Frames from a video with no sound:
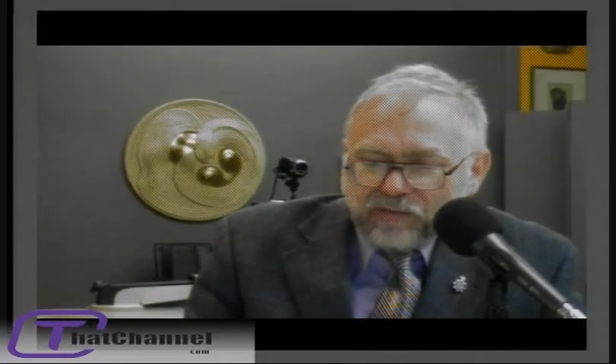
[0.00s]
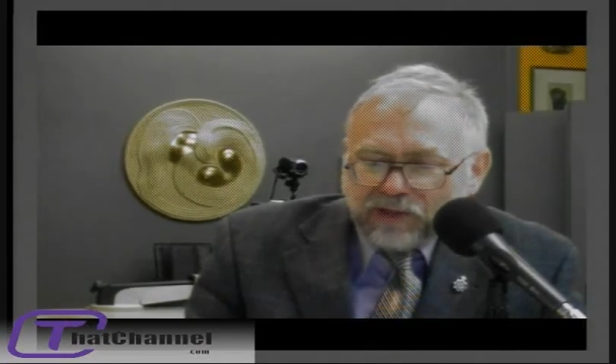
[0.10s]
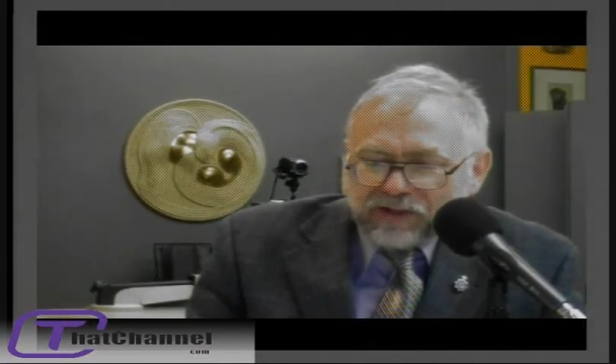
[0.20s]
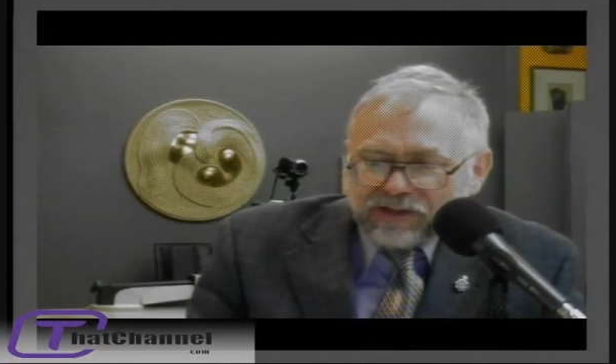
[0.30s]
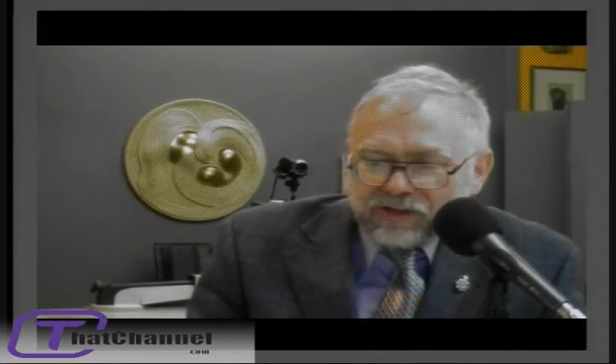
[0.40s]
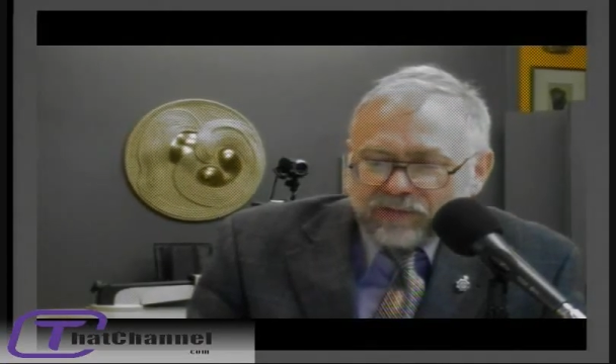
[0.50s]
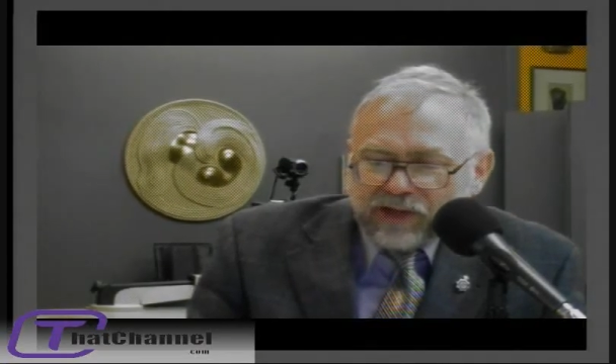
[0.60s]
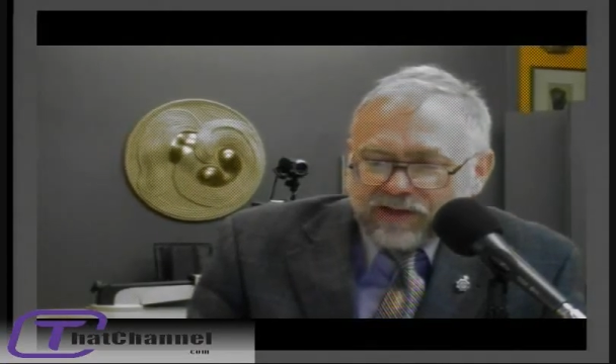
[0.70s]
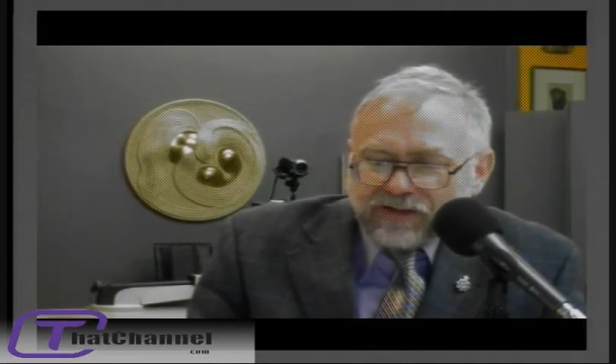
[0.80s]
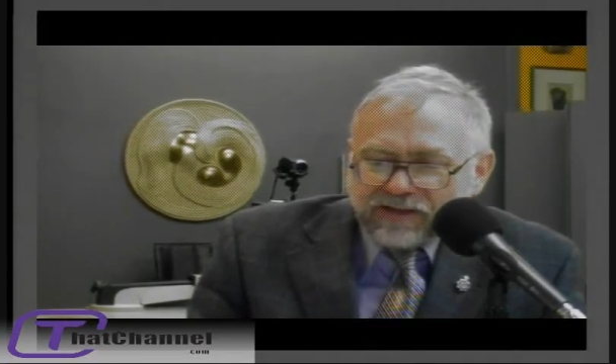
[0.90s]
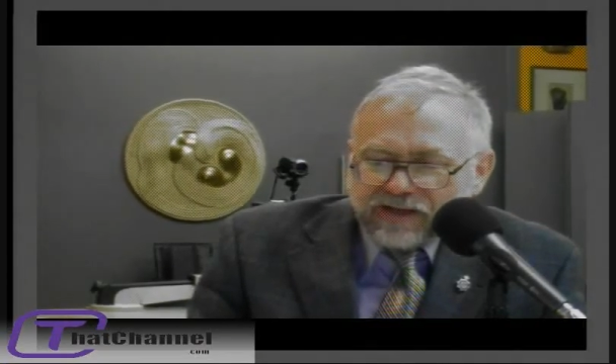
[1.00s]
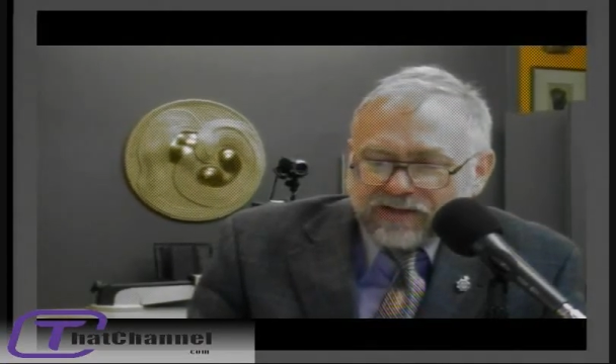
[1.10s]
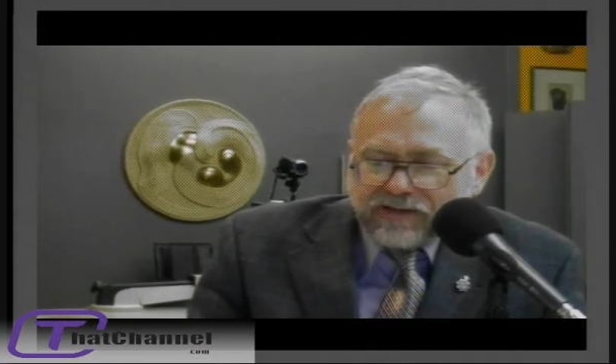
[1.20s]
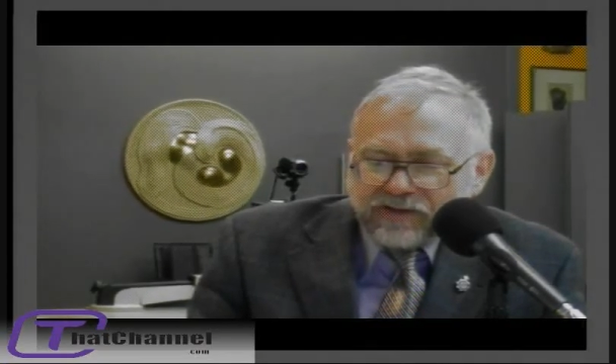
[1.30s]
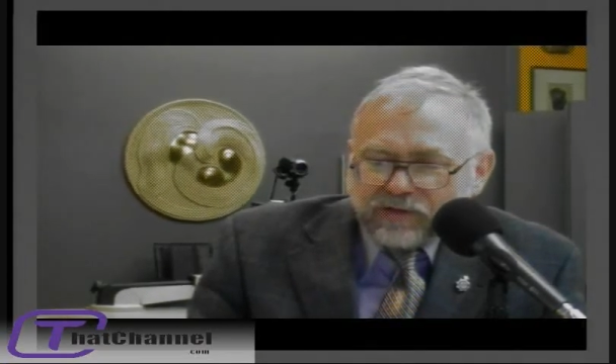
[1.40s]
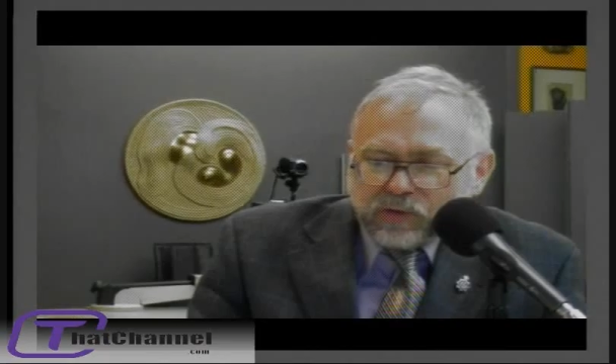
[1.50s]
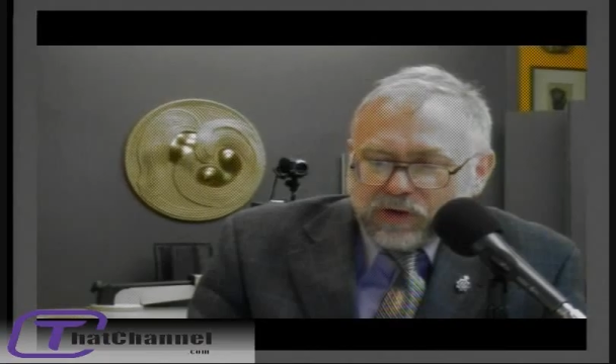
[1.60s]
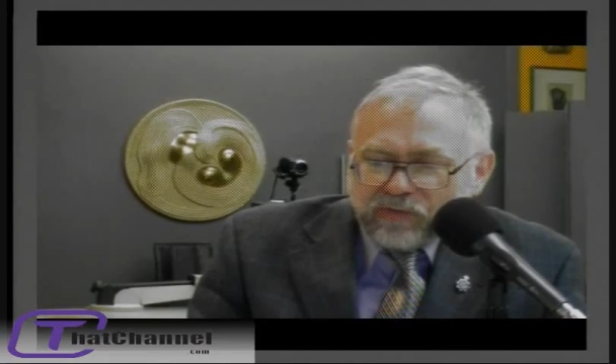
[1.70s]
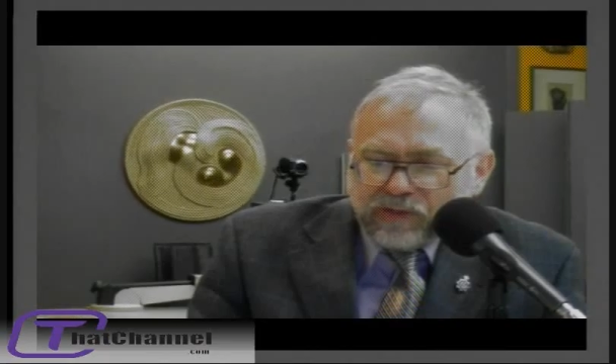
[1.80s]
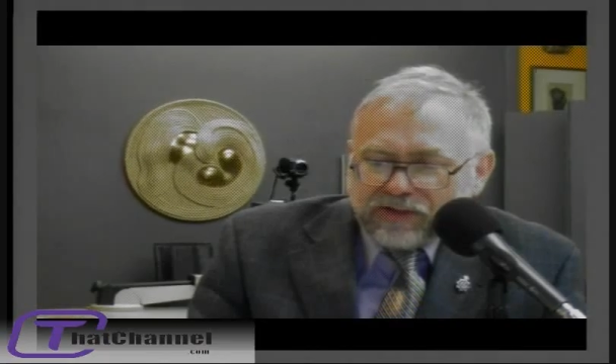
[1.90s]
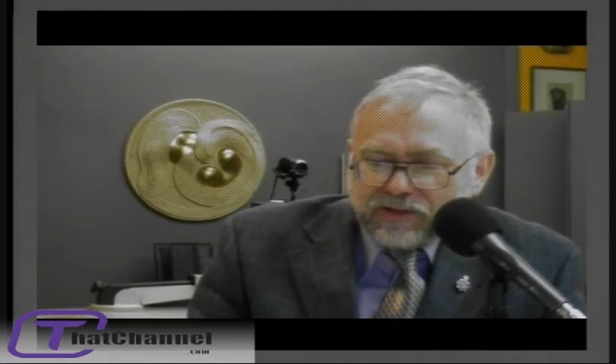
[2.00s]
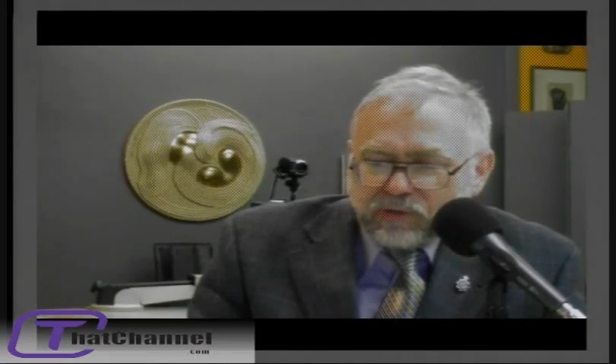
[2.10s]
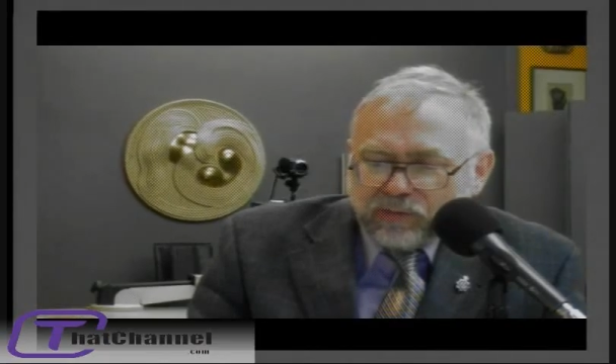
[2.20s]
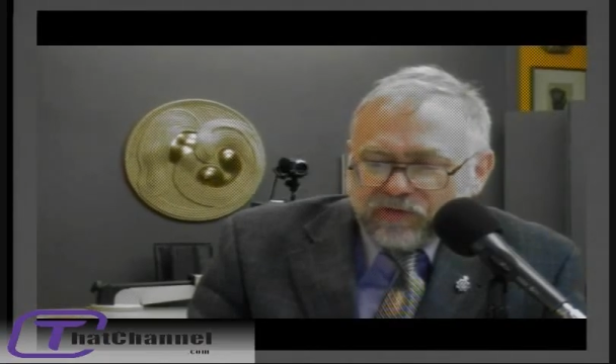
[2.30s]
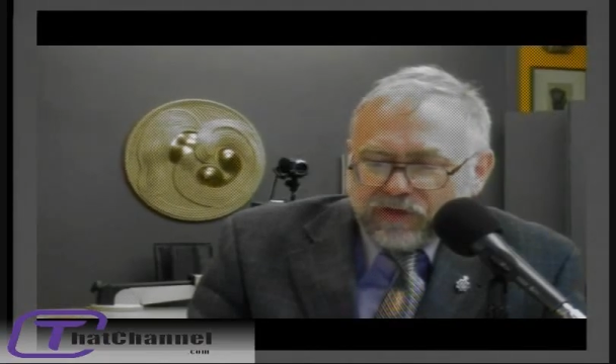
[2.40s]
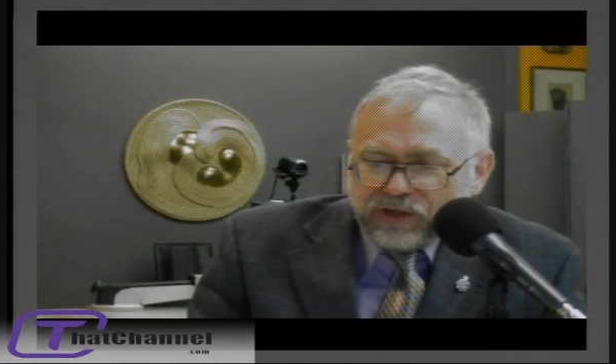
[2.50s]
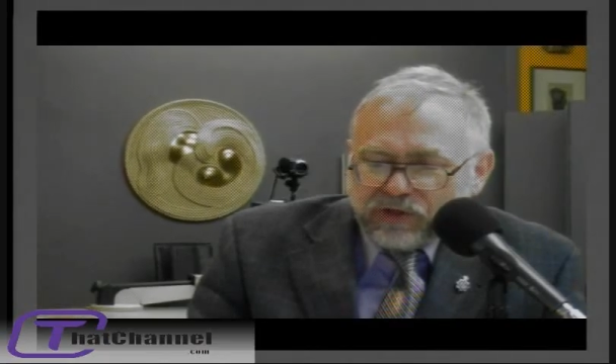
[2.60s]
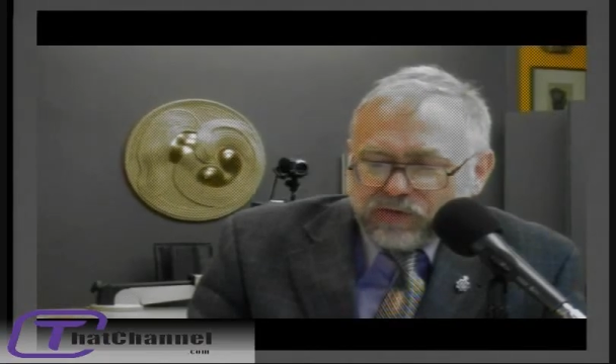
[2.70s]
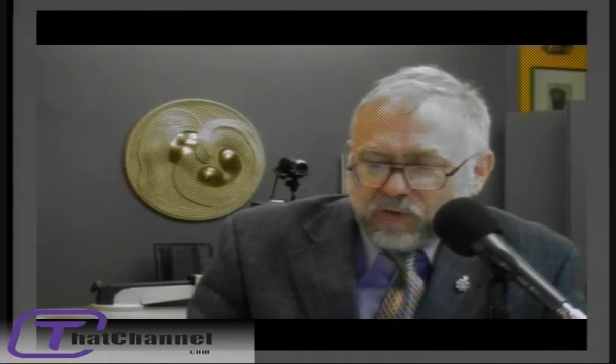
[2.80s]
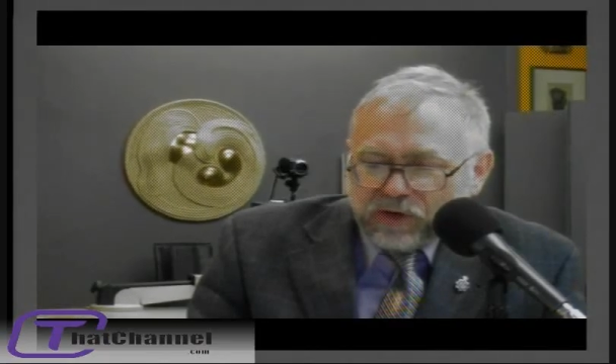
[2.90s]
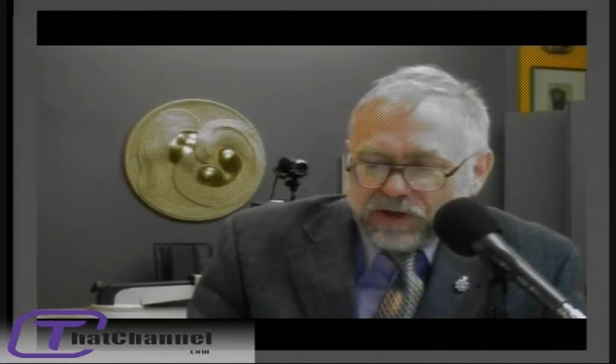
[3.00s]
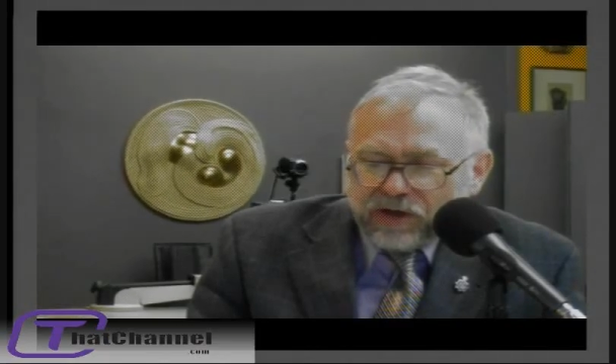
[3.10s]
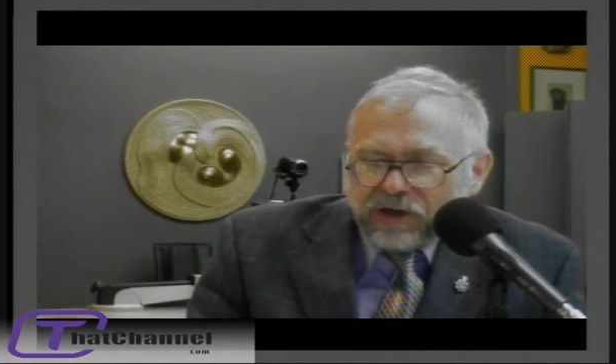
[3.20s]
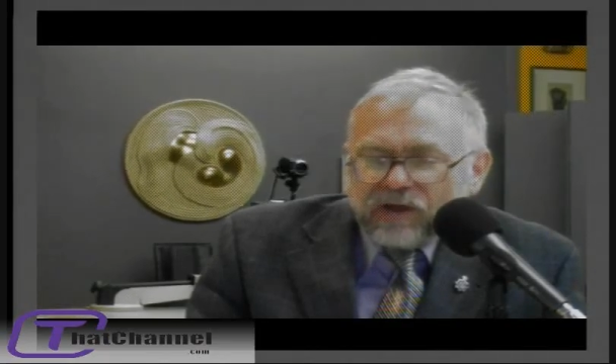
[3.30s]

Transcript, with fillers: months suspended sentence and a 12 month supervision order.